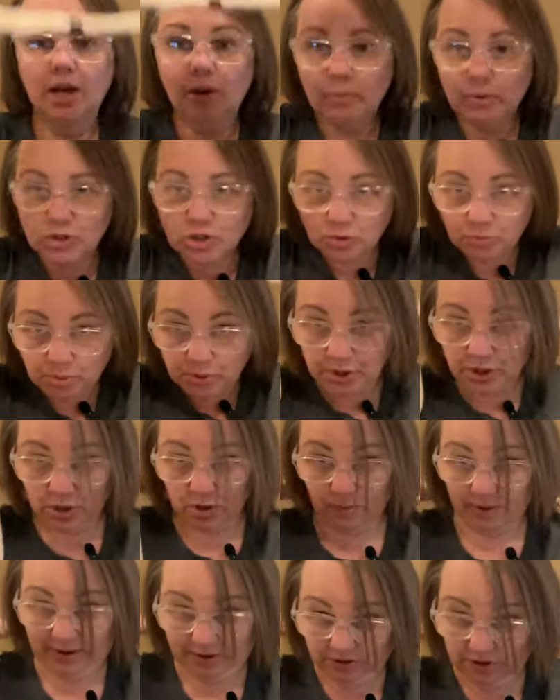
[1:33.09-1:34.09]
But you put it
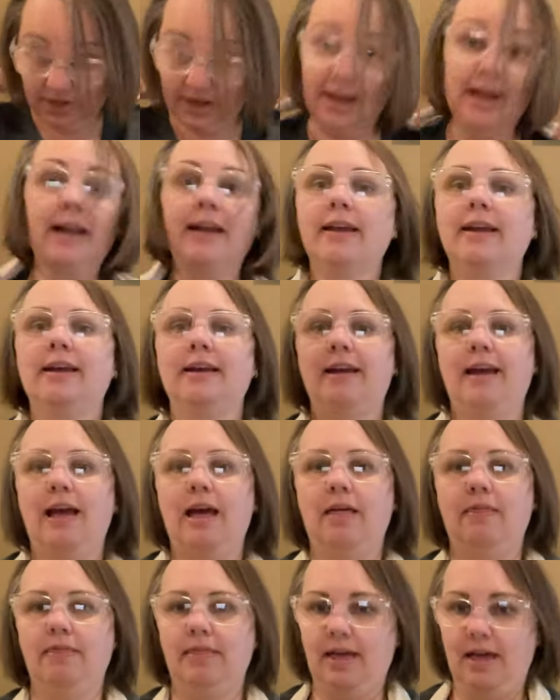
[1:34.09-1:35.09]
around your neck
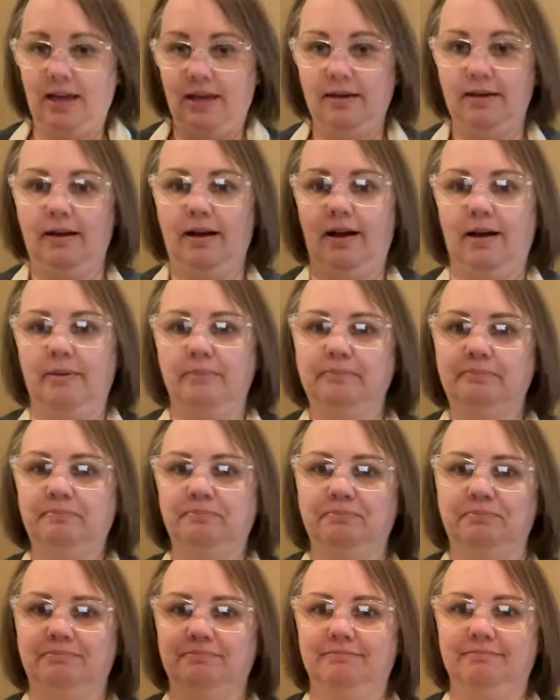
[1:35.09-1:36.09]
and then, um,
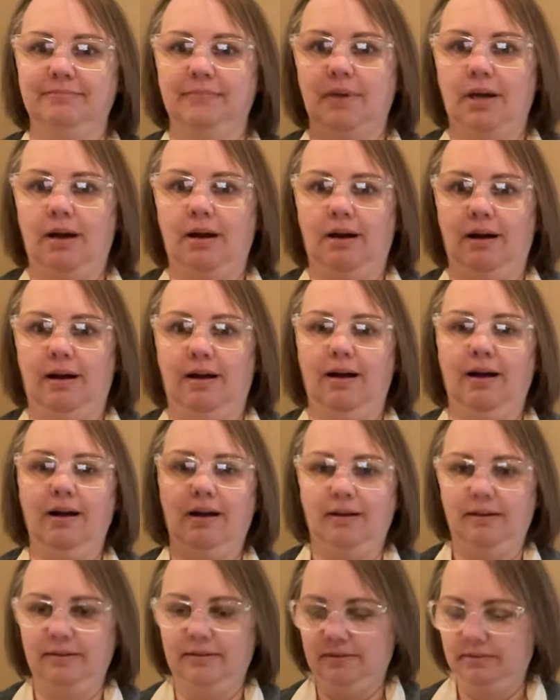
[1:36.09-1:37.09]

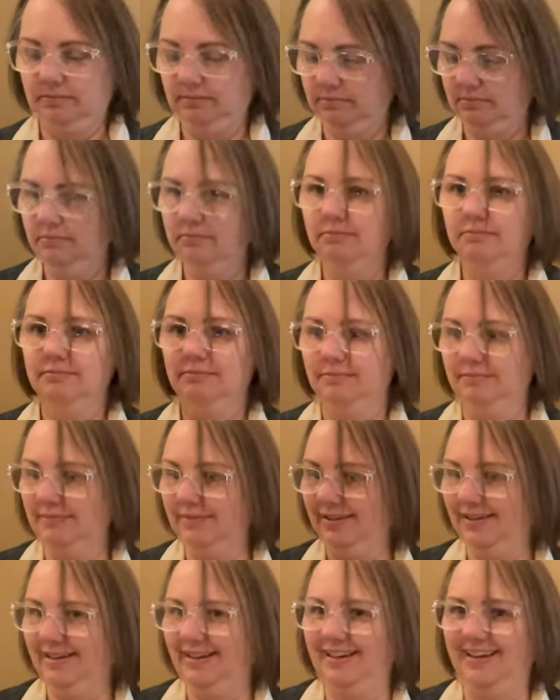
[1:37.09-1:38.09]
uh
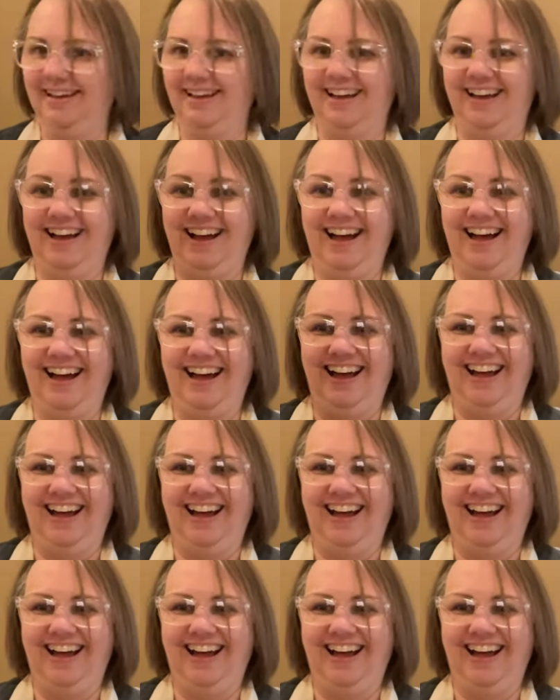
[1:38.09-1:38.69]
huh.